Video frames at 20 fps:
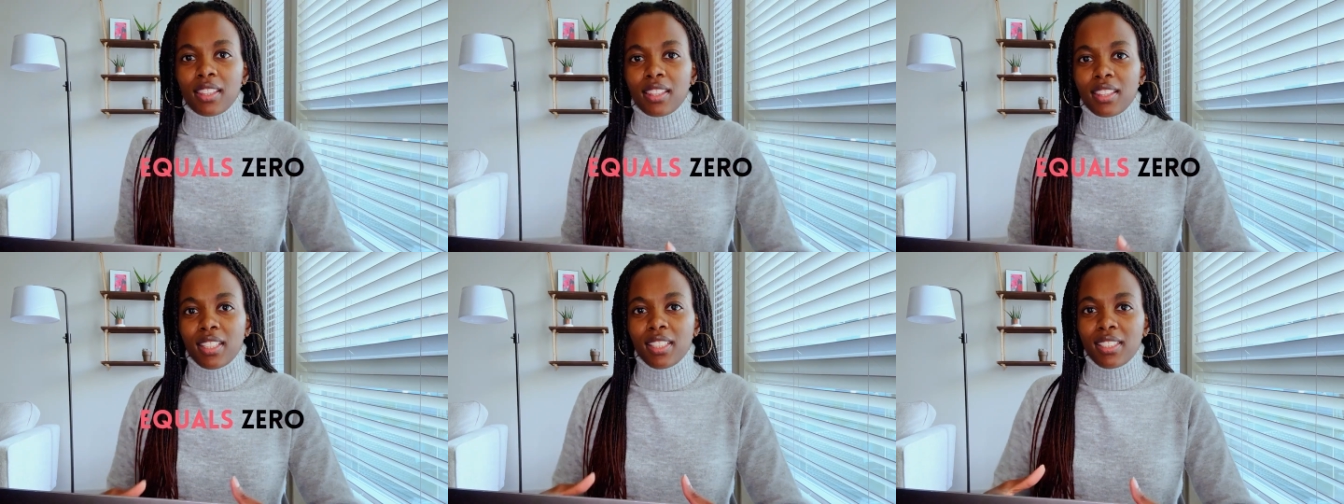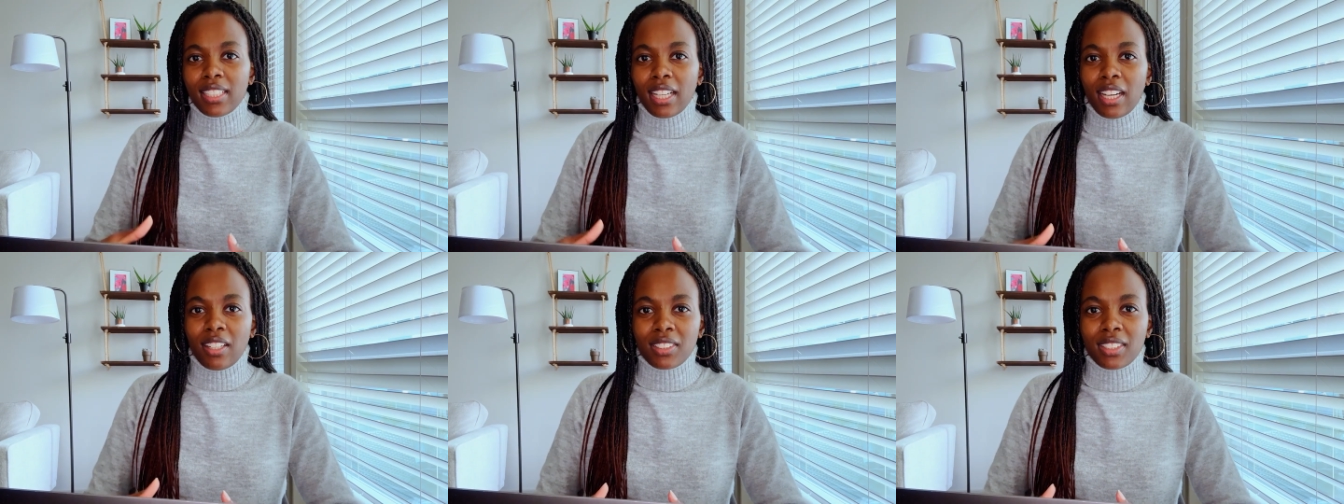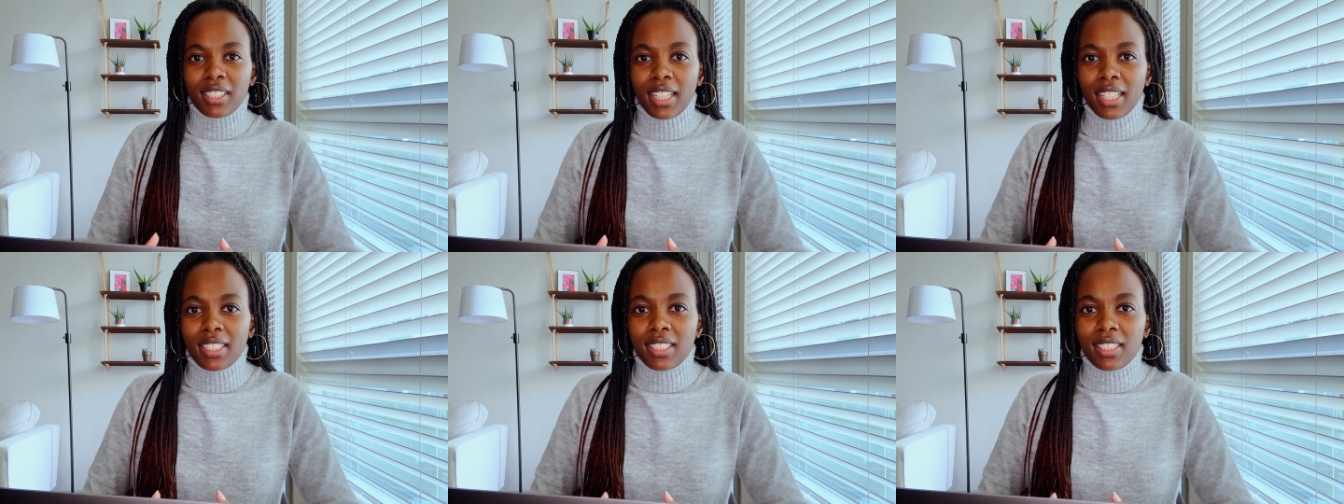The
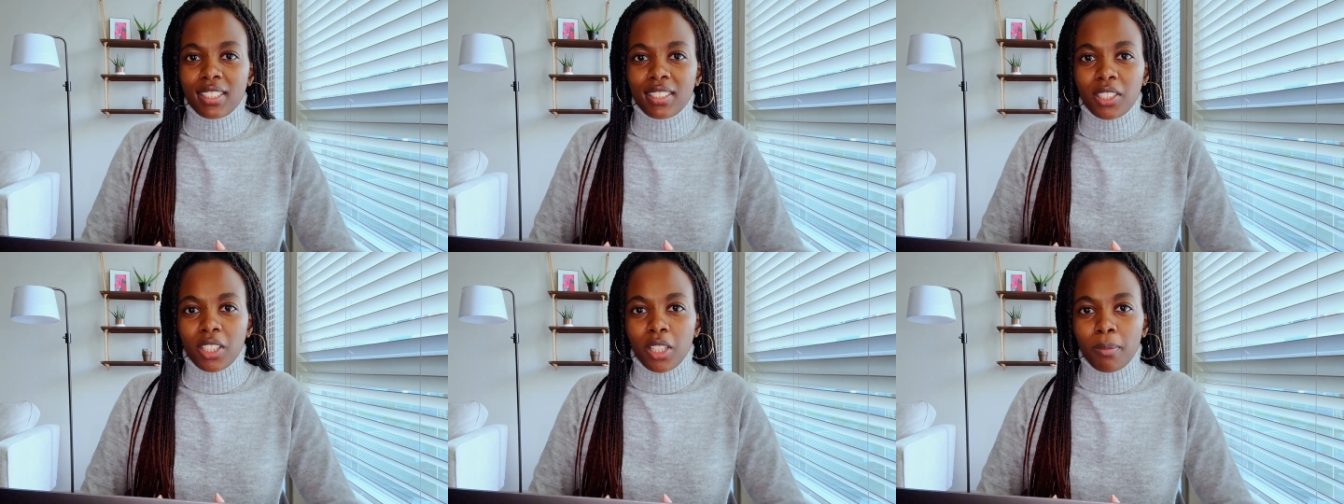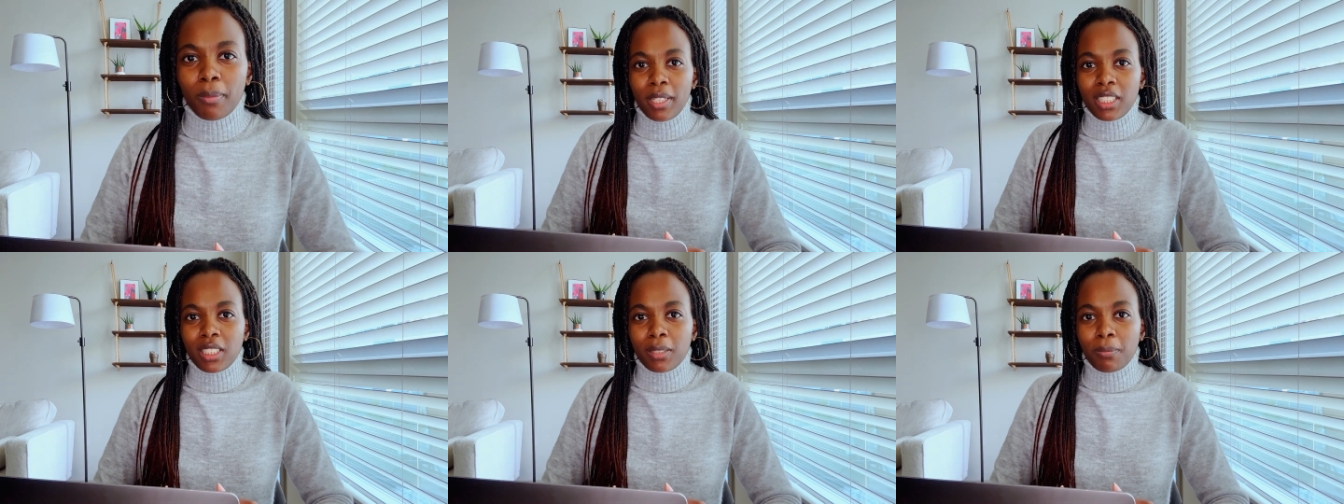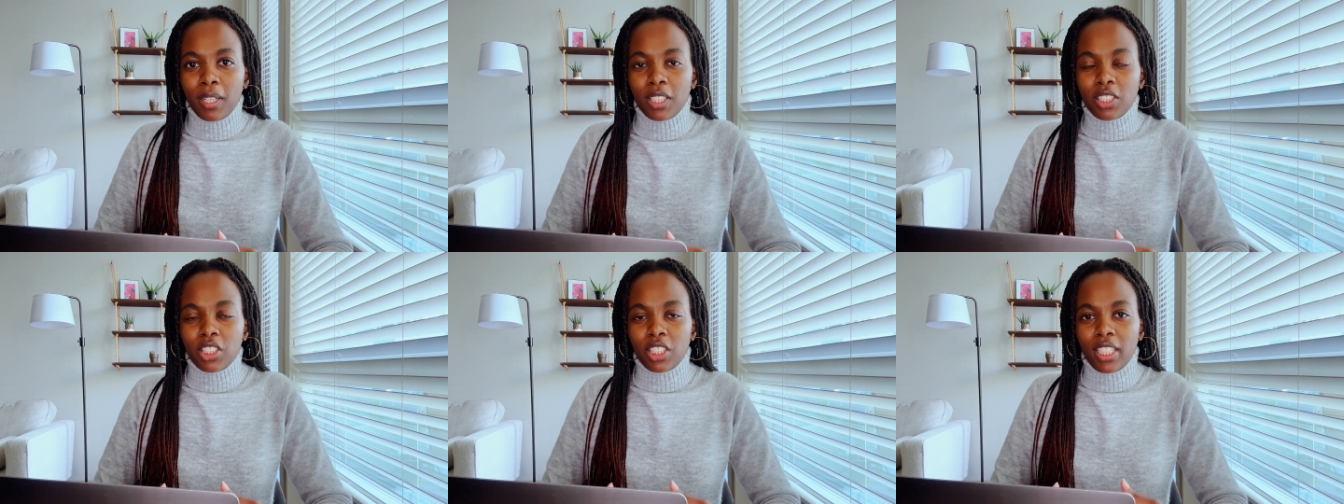downside to zero-based
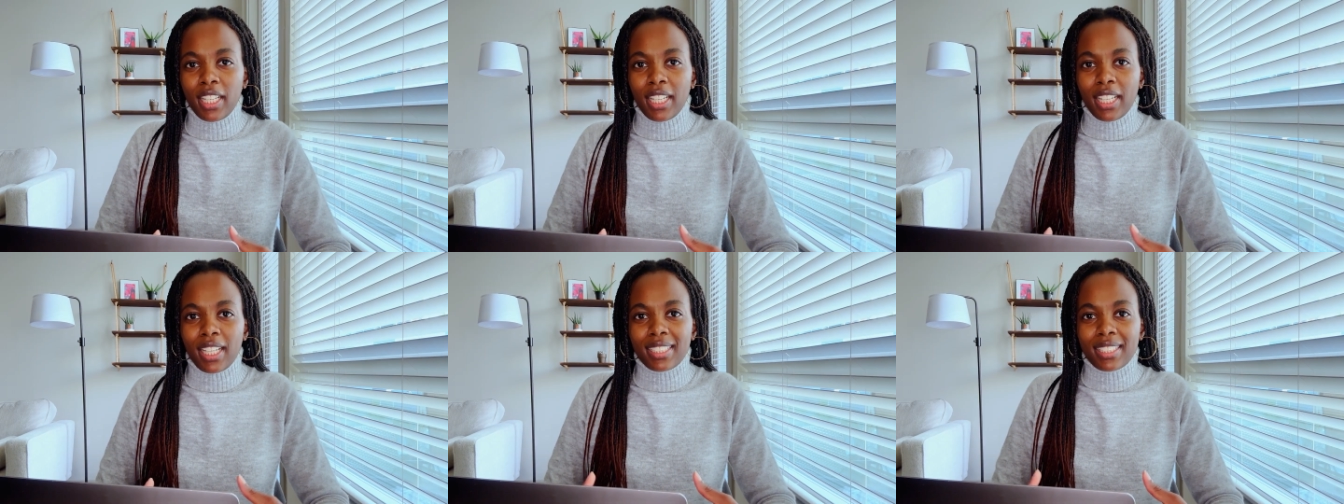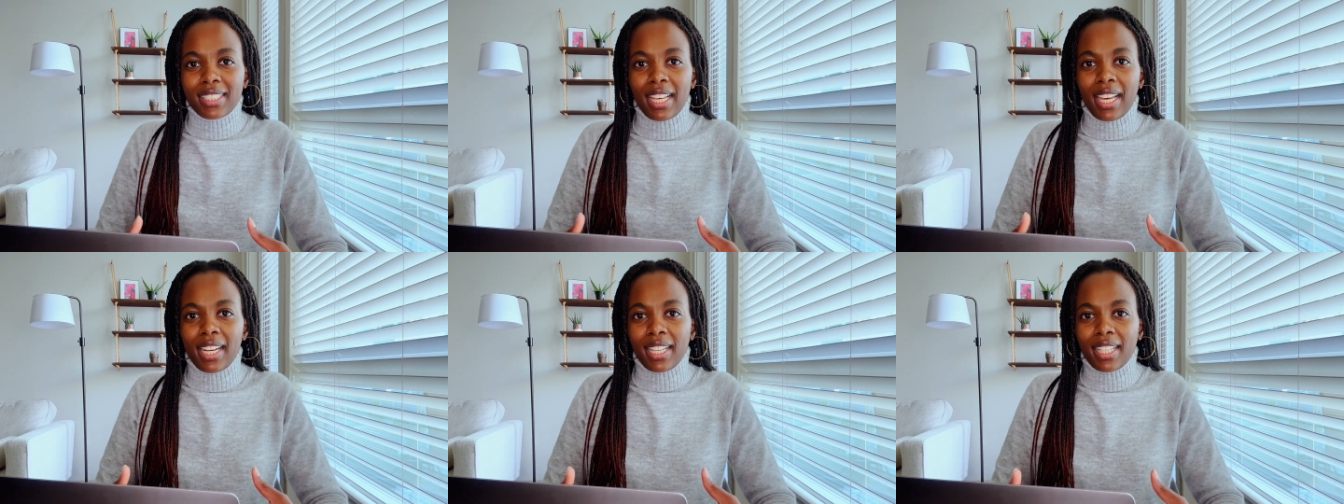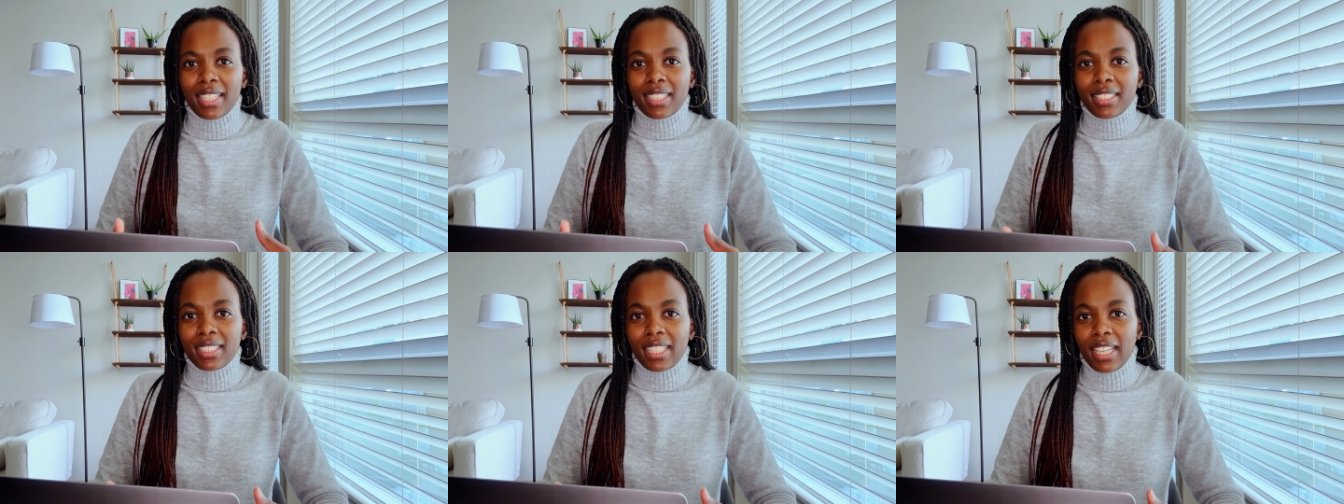budgeting is that it
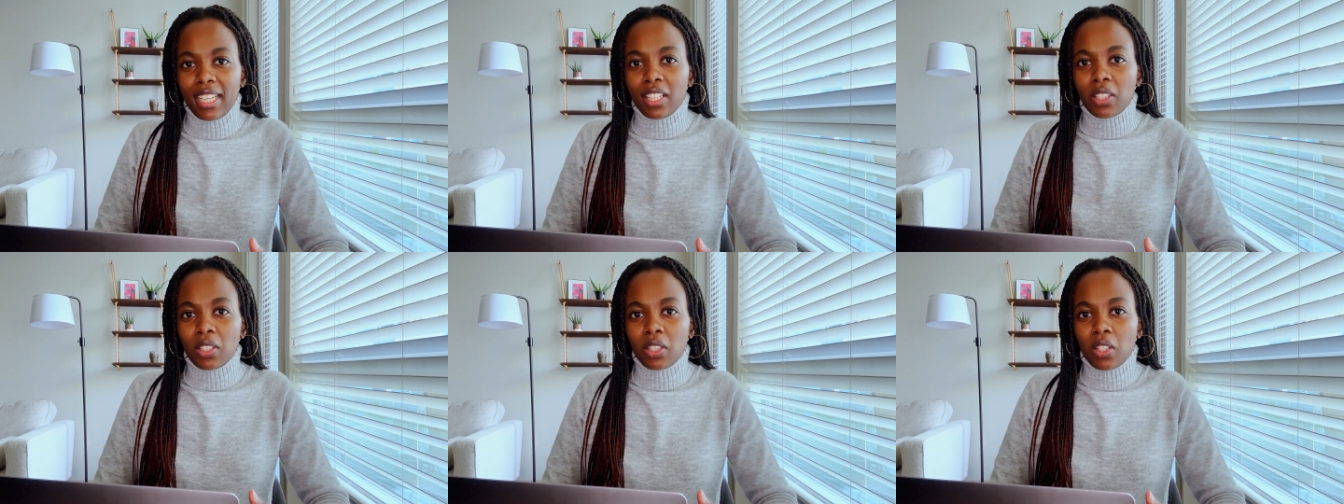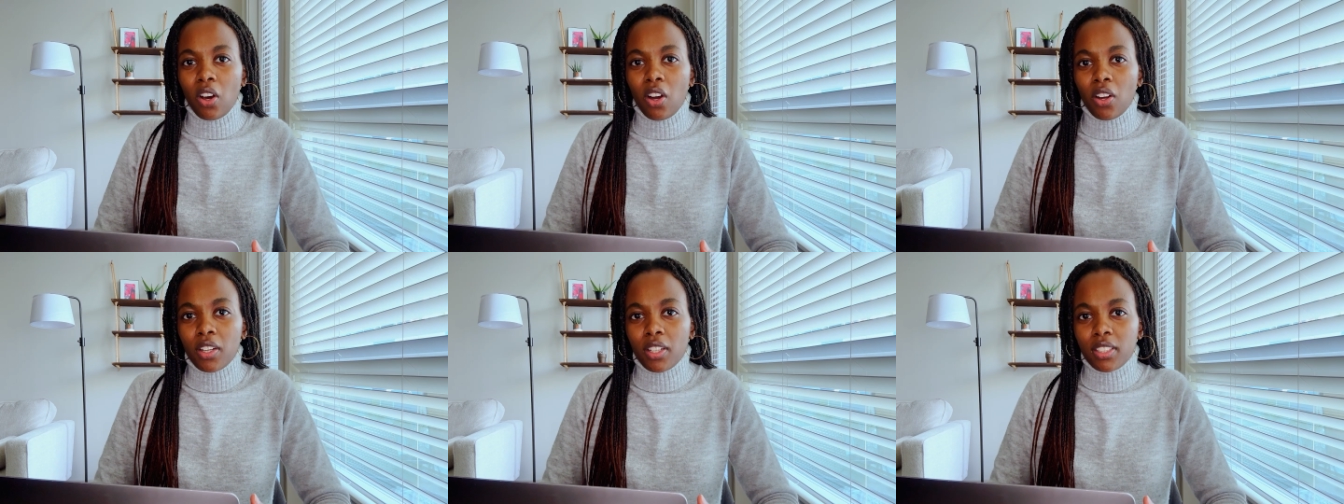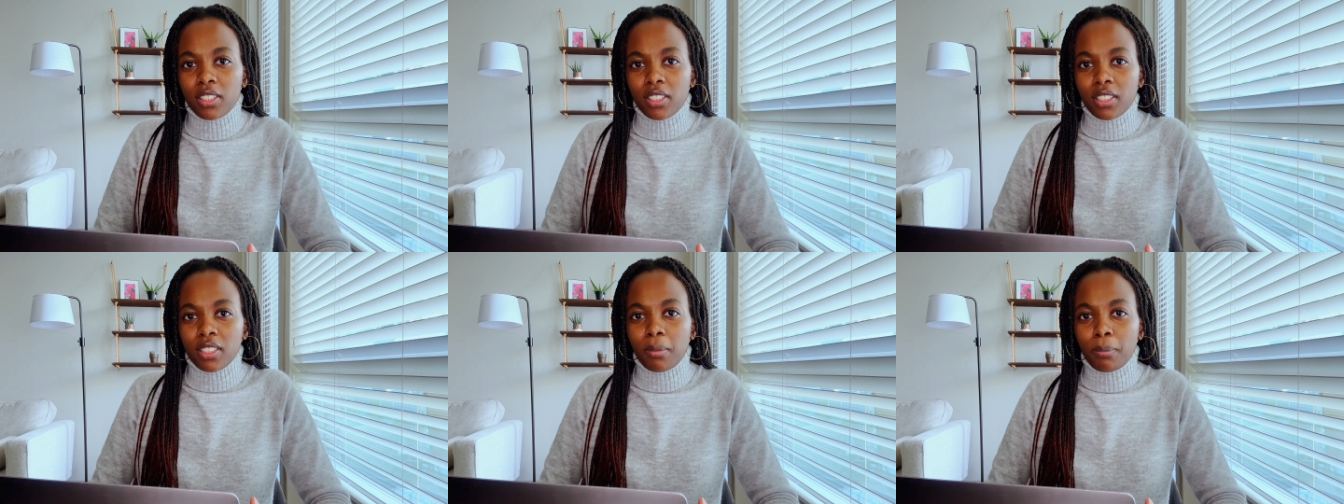can take longer
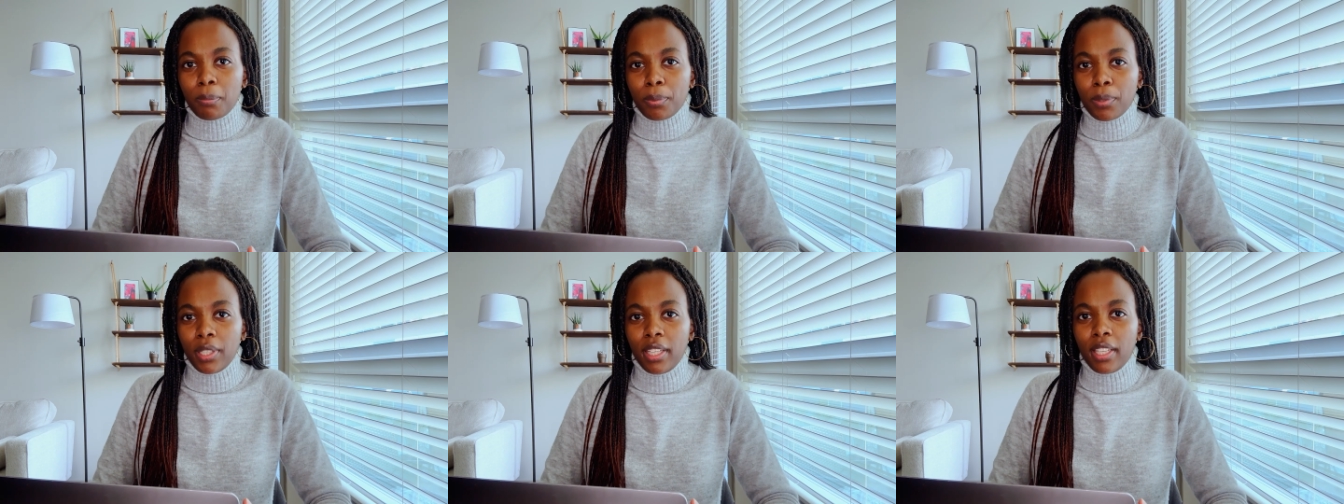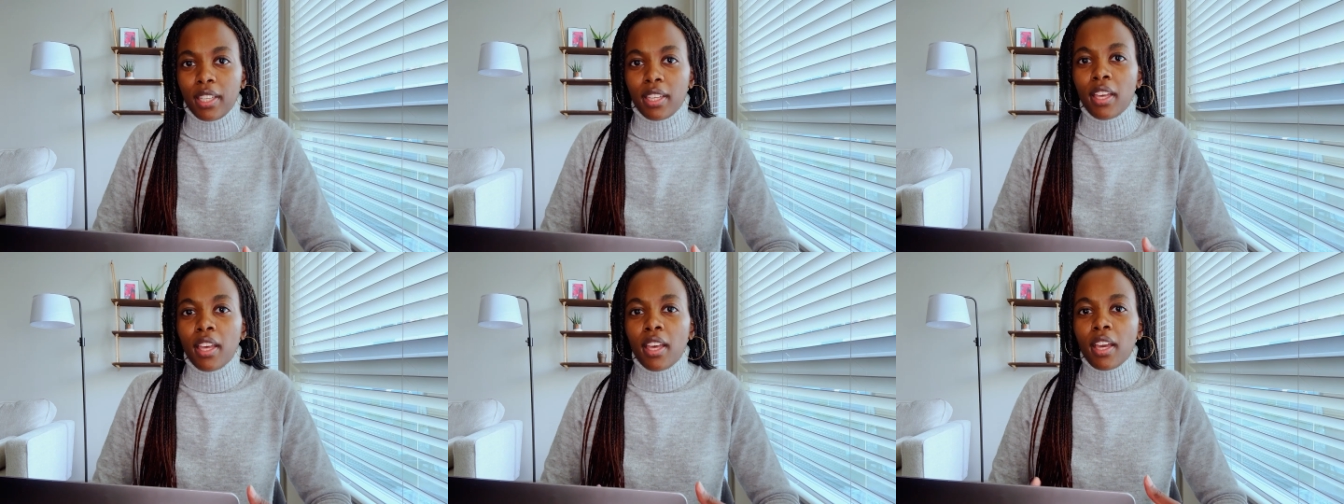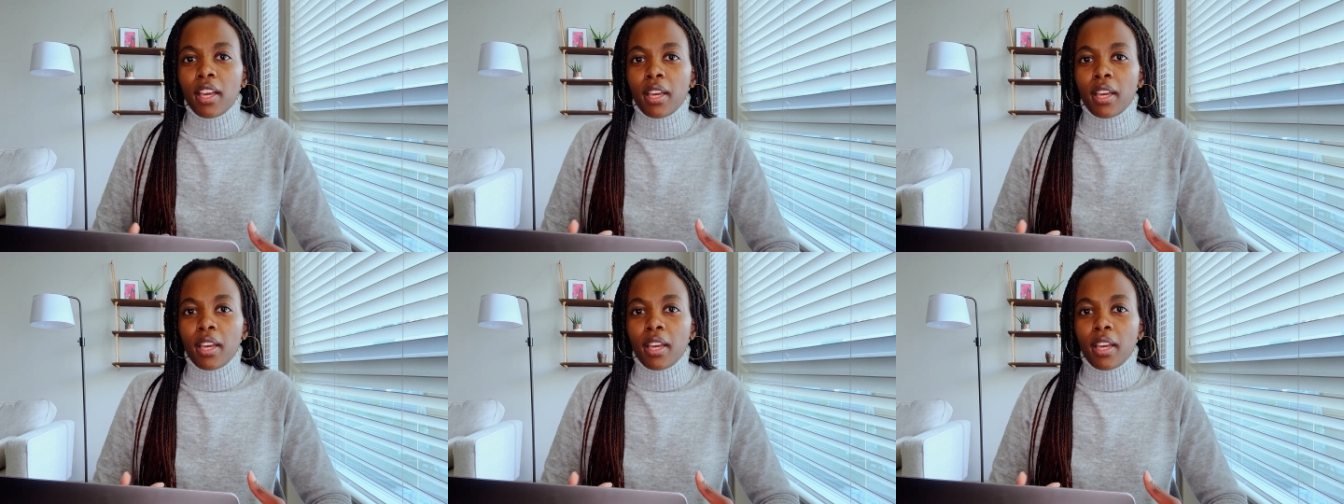to complete